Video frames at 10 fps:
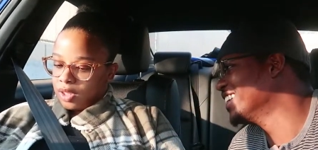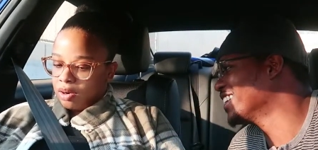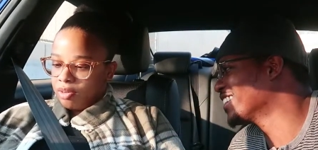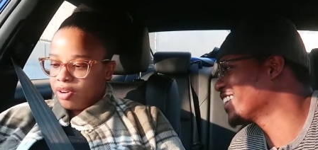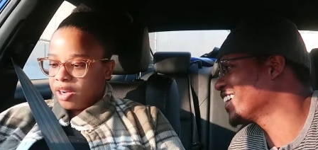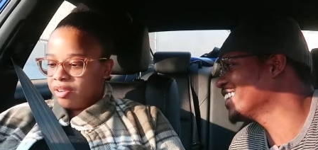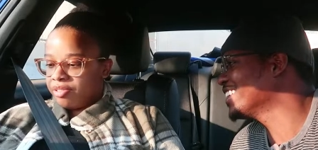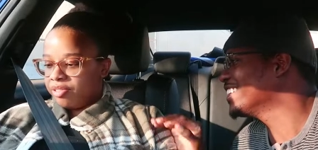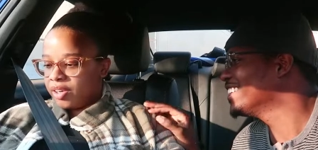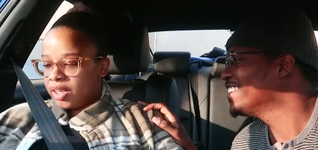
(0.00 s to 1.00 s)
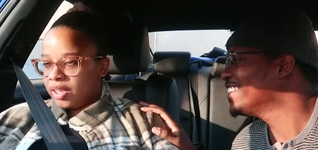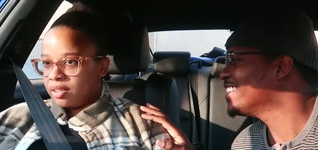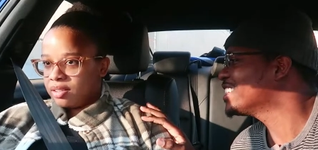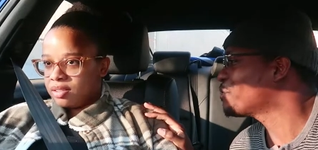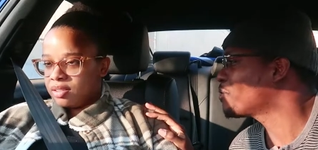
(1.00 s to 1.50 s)
Speaker 1: I don't find that funny.
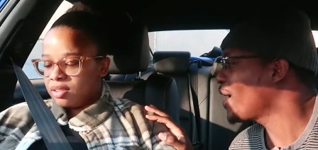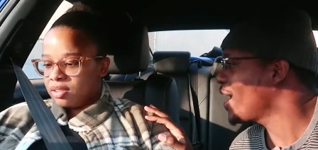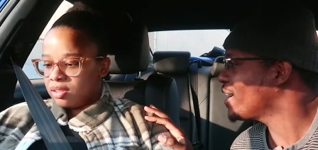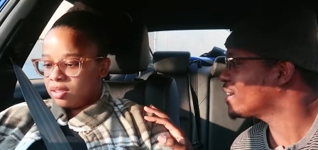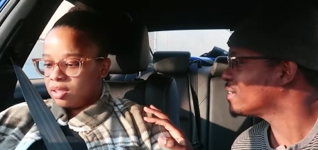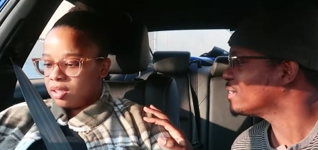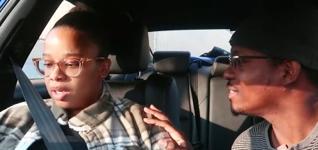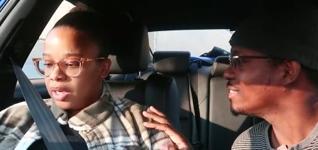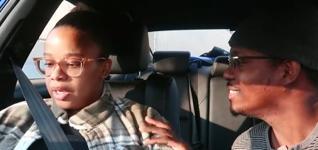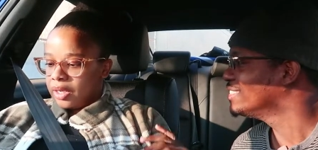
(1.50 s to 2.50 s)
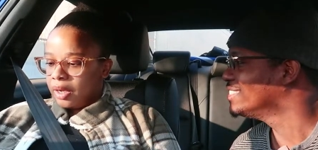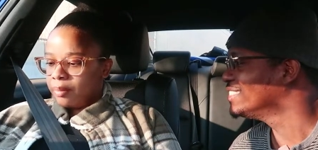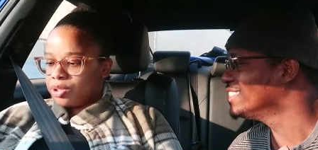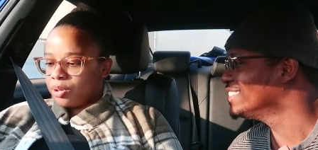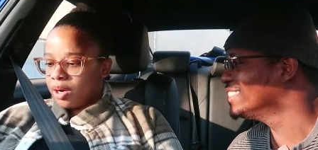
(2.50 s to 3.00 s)
It's a prank. Yeah,
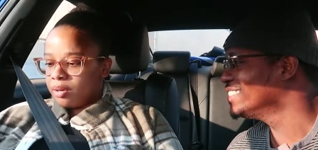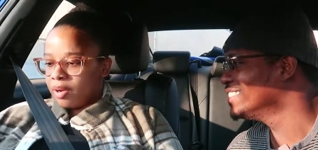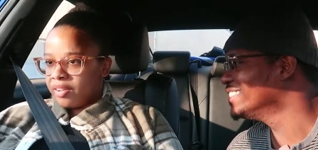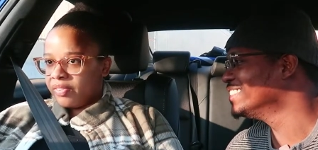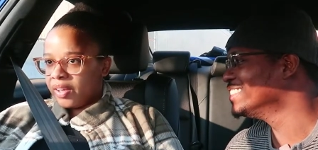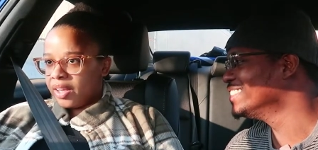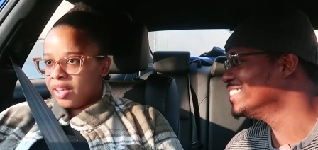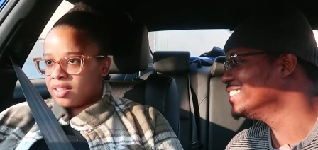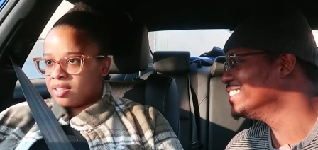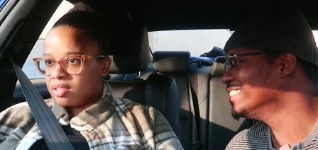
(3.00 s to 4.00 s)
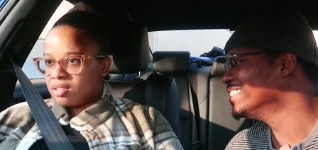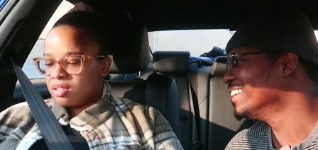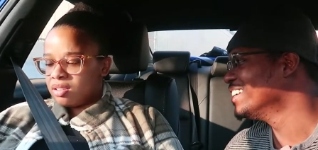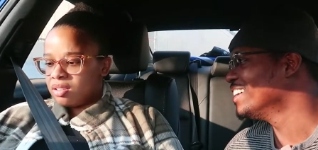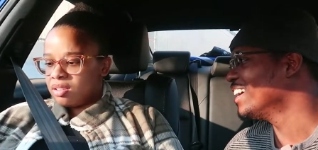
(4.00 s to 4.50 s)
but you're hurting my feelings.
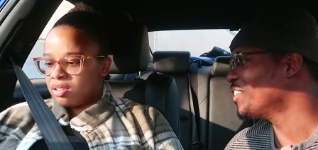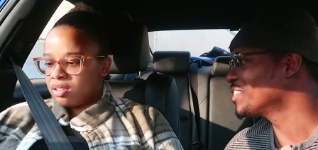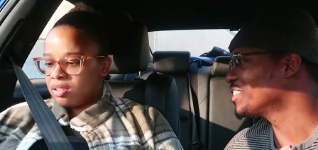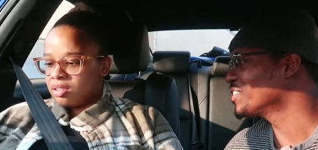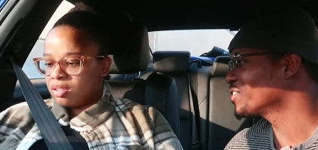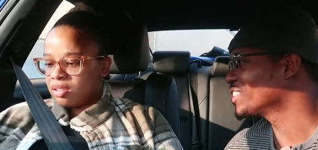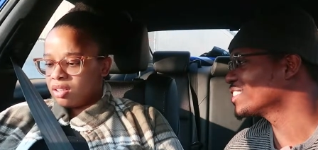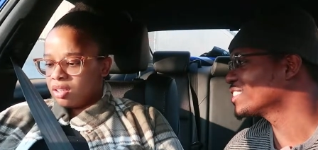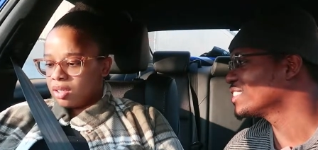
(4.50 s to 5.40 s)
Speaker 2: I was hurting your feelings?